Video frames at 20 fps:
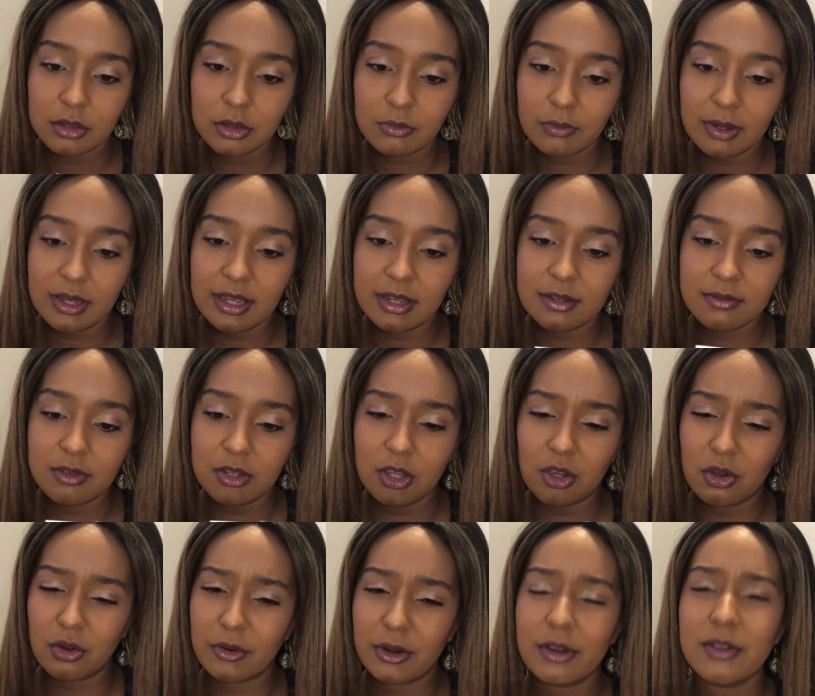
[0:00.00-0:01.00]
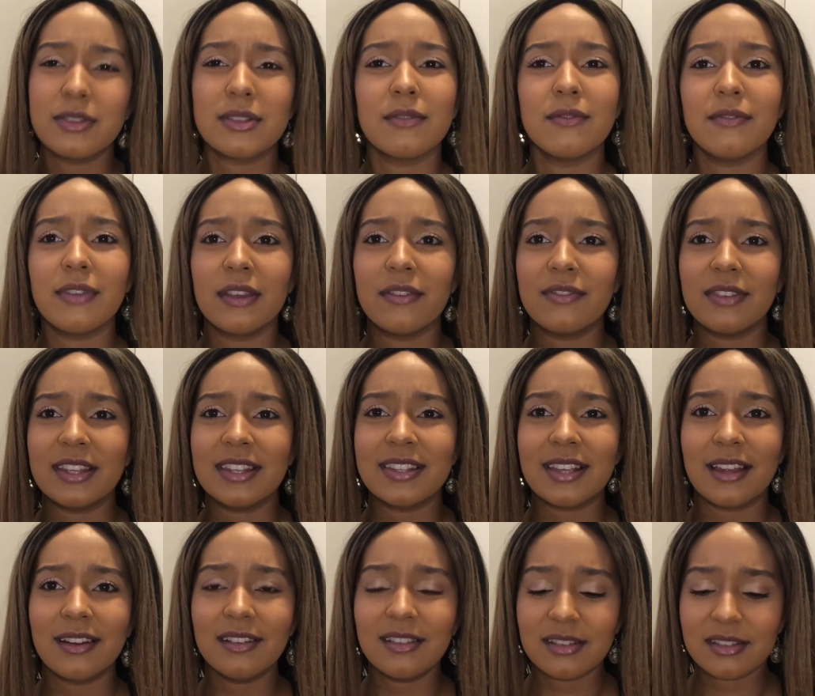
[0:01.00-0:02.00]

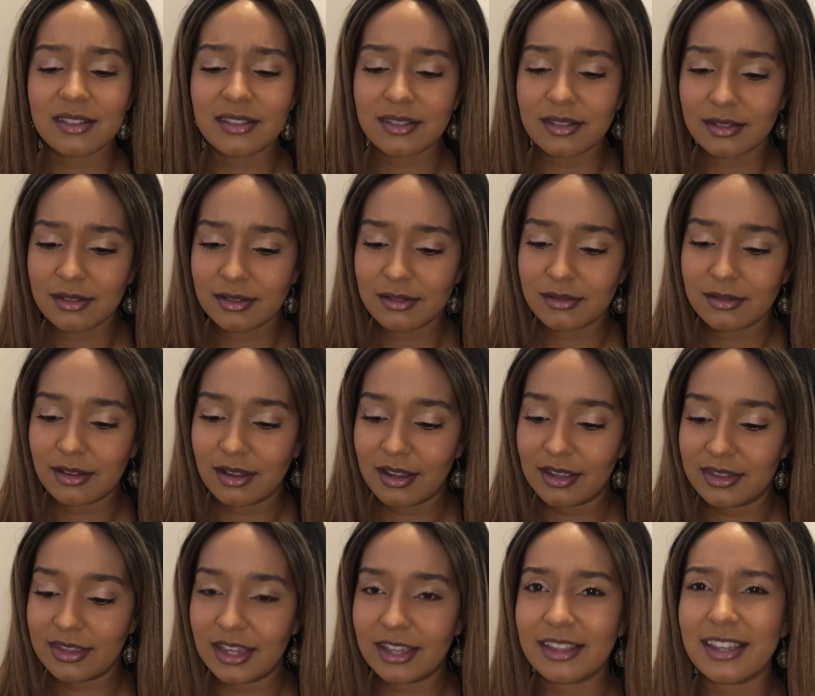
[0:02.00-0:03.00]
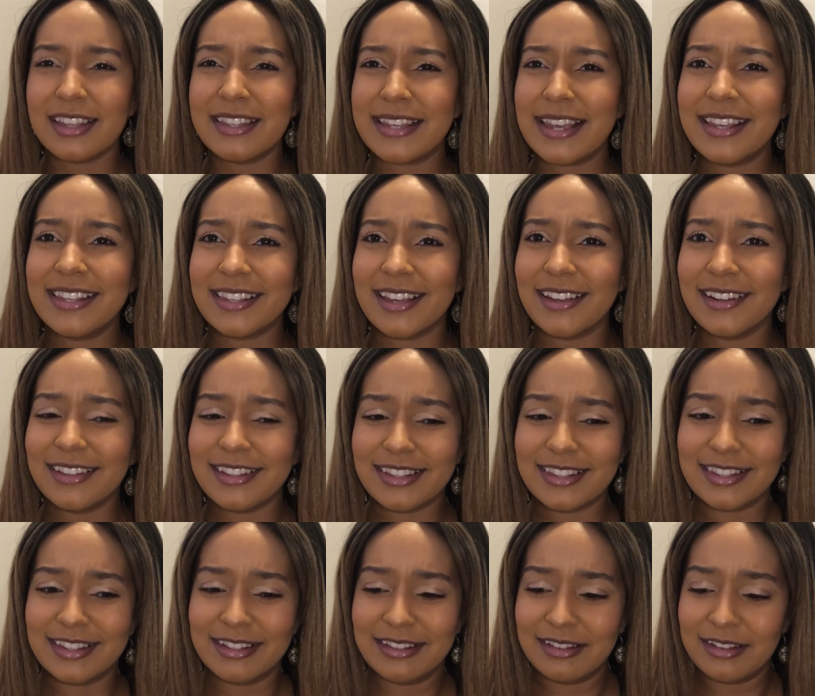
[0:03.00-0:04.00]
€3.50. I think they say
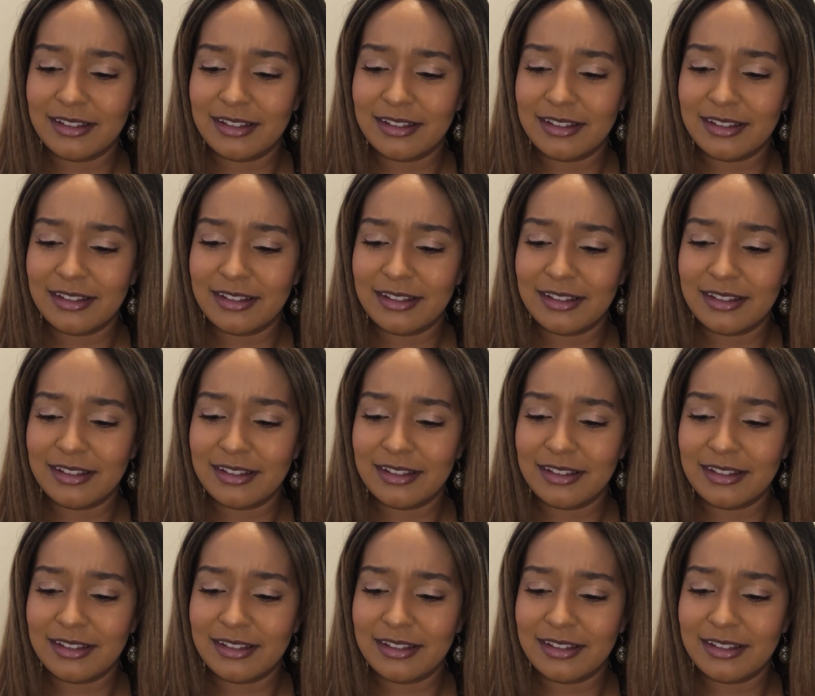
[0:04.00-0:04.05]
cents.